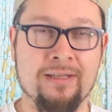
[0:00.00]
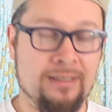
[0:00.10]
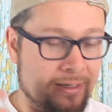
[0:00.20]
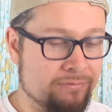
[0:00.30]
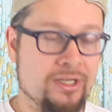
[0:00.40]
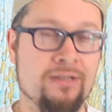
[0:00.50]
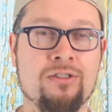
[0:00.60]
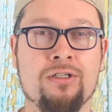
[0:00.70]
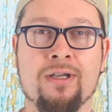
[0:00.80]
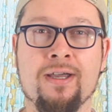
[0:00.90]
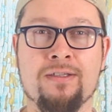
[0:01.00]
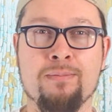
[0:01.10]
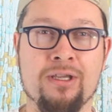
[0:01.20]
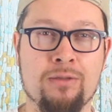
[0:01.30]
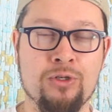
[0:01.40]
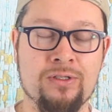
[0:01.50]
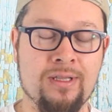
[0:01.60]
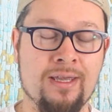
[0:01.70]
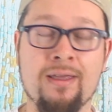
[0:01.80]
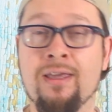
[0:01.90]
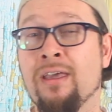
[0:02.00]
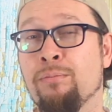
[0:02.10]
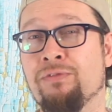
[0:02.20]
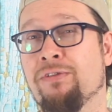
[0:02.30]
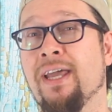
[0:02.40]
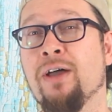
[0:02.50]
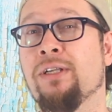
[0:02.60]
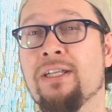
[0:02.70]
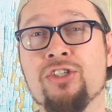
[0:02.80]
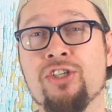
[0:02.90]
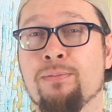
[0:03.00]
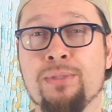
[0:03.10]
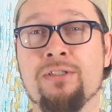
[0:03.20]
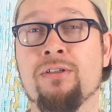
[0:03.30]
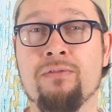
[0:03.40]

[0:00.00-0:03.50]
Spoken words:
I love chatting to you guys in my community there. But for now, let's jump into